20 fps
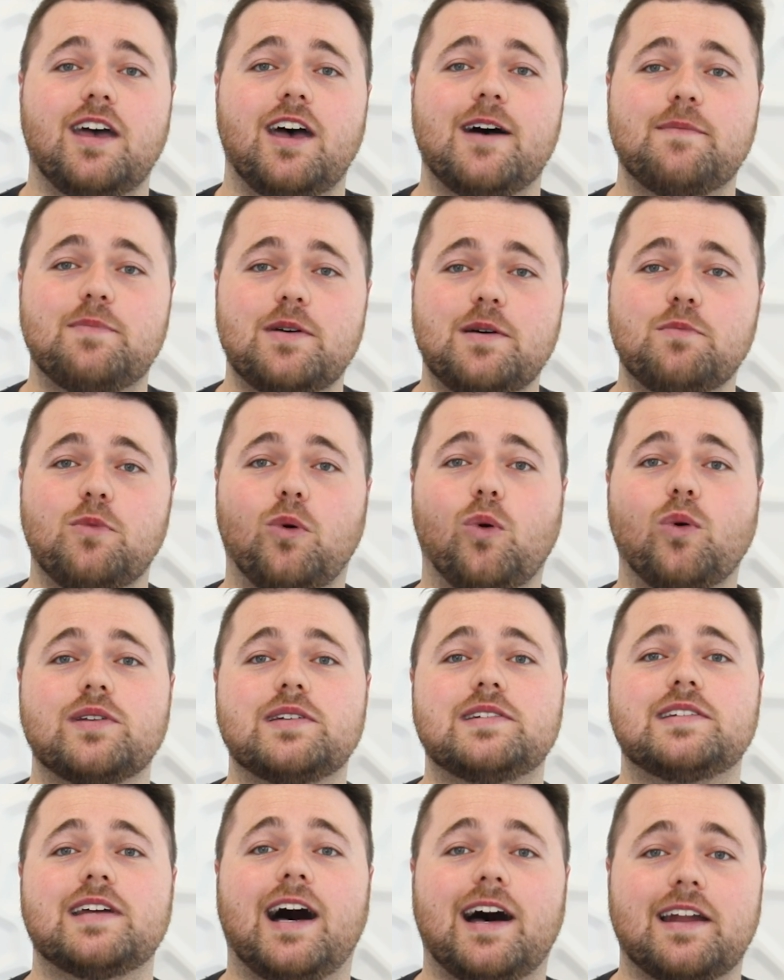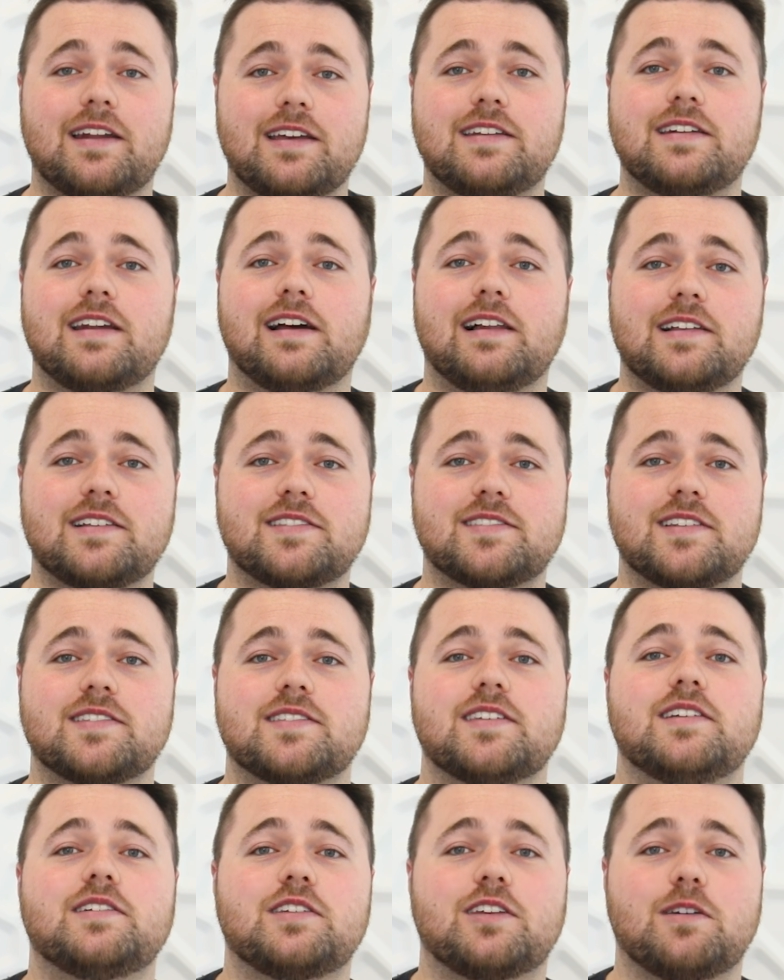a bit more data
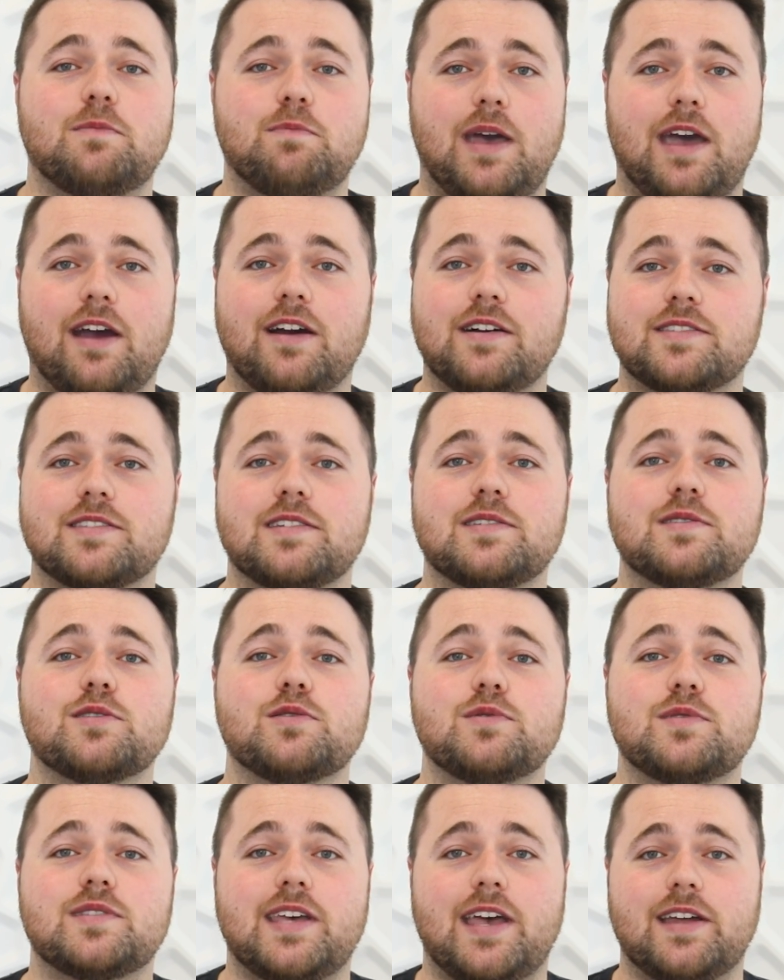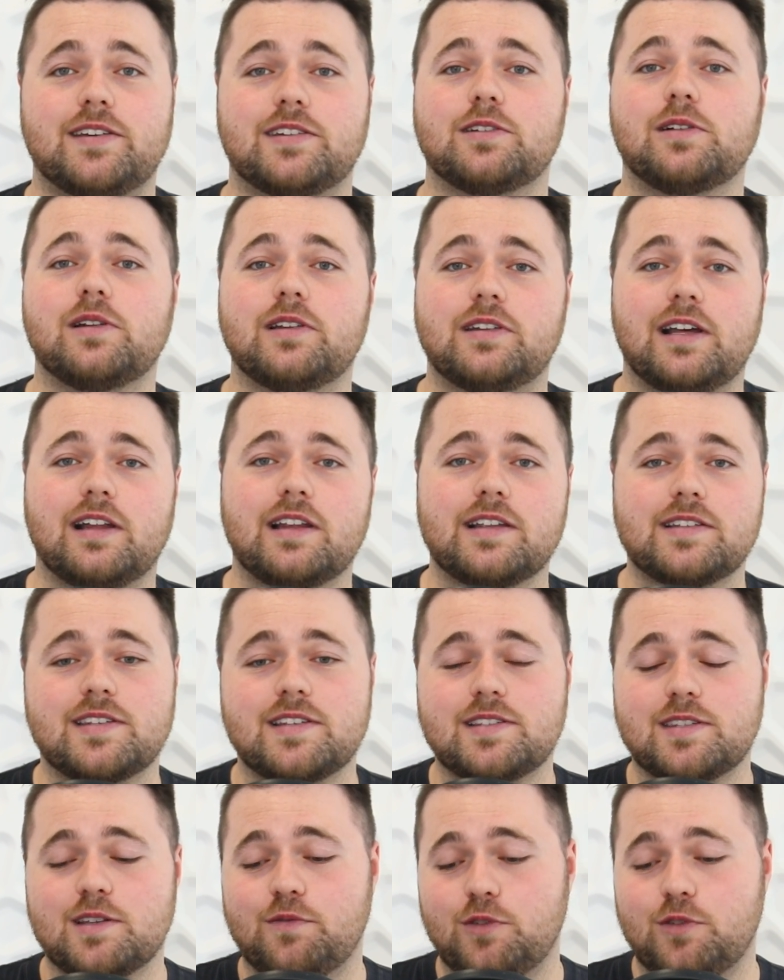analysis in comparison to tactical analysis.